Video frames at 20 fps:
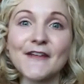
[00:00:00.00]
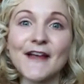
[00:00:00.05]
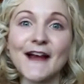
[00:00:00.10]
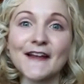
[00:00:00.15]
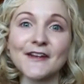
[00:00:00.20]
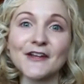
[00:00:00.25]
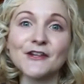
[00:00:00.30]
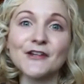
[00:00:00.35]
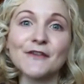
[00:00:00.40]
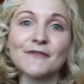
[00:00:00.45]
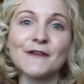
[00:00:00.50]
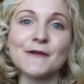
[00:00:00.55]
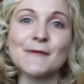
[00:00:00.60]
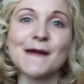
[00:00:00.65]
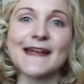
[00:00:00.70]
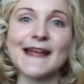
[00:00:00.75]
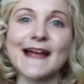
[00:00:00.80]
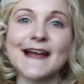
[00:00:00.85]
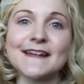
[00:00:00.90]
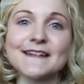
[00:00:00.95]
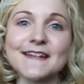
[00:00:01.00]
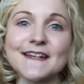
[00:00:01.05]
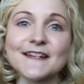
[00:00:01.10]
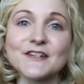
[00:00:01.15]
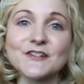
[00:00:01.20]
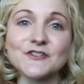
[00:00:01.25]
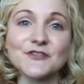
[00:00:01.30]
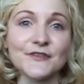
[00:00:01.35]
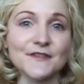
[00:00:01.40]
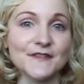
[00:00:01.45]
you had a lovely weekend
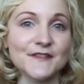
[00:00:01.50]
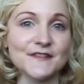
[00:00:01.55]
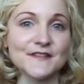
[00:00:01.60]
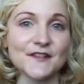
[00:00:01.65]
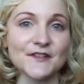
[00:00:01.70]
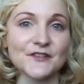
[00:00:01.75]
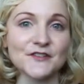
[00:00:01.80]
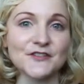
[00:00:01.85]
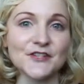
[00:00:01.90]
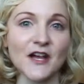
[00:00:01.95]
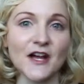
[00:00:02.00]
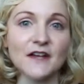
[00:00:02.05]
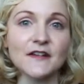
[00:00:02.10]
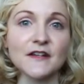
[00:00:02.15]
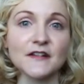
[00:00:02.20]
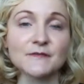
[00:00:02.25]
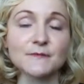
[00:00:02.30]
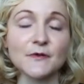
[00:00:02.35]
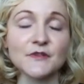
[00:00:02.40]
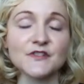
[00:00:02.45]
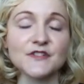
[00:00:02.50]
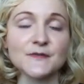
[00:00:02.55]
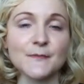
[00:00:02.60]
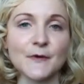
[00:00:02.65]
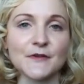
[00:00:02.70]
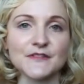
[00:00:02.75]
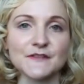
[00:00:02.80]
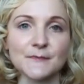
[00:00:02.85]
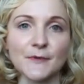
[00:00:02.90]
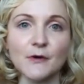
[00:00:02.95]
and enjoying the sunshine as much as
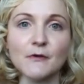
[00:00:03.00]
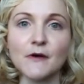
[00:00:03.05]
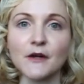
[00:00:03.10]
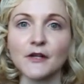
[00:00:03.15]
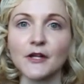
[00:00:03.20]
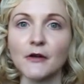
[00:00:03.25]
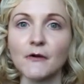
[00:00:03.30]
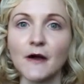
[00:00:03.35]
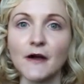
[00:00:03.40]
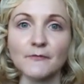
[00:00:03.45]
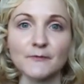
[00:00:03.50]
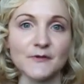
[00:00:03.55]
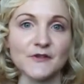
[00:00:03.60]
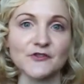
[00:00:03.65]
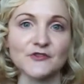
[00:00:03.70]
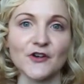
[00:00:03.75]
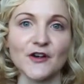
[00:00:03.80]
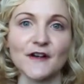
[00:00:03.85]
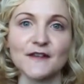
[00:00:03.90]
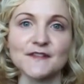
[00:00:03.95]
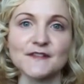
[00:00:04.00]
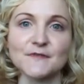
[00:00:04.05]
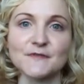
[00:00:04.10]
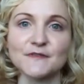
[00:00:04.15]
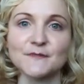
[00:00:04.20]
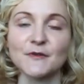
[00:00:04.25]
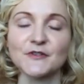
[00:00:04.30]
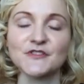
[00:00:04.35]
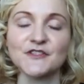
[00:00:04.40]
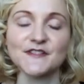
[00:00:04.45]
possible. I know I've been trying to
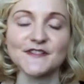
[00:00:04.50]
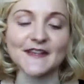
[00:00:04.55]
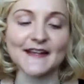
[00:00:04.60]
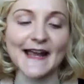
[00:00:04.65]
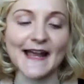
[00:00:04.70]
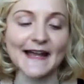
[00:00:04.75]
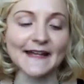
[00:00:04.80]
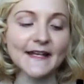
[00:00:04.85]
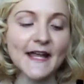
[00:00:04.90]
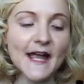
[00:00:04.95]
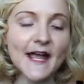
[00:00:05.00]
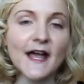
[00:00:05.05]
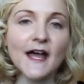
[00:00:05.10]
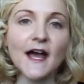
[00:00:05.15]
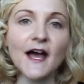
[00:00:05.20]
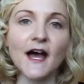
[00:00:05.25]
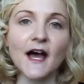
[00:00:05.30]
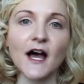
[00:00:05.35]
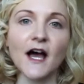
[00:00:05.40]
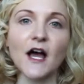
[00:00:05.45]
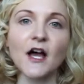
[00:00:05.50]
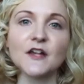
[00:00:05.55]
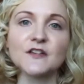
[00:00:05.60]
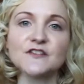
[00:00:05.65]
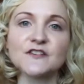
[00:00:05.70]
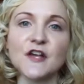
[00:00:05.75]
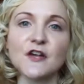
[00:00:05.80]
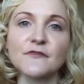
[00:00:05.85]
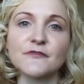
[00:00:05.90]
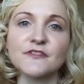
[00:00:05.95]
as much as I can.
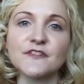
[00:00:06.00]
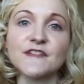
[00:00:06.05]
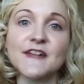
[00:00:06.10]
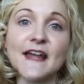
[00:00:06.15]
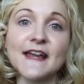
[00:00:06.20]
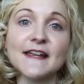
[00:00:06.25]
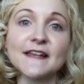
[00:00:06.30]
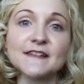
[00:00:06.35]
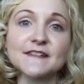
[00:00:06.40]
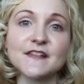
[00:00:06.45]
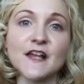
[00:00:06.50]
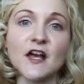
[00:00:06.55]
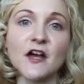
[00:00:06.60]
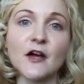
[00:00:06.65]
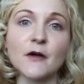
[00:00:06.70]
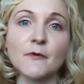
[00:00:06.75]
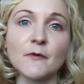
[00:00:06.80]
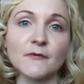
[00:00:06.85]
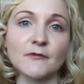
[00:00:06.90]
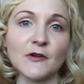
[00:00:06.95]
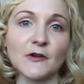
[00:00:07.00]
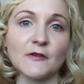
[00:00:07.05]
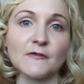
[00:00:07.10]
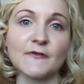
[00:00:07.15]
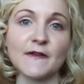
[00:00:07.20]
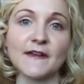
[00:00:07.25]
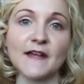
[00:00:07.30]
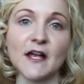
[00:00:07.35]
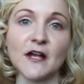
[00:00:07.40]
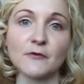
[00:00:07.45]
So for today's vlog
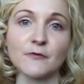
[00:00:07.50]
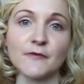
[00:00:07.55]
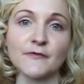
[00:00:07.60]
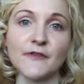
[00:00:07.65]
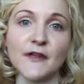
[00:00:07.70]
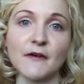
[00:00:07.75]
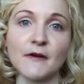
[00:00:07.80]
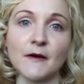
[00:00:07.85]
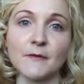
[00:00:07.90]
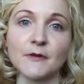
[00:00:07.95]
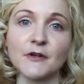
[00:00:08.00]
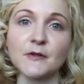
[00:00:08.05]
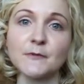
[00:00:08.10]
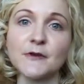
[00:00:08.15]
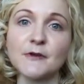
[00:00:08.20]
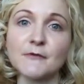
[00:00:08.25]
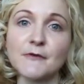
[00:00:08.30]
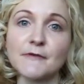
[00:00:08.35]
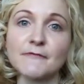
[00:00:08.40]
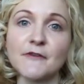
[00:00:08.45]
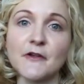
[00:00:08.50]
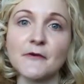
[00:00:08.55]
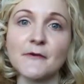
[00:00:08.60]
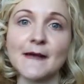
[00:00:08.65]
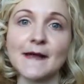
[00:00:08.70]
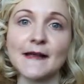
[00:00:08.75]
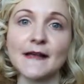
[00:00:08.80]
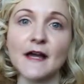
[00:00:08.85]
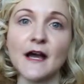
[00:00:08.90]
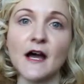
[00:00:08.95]
video review, I'm going to be
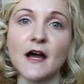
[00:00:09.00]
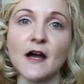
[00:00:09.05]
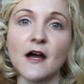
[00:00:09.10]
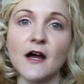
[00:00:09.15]
reviewing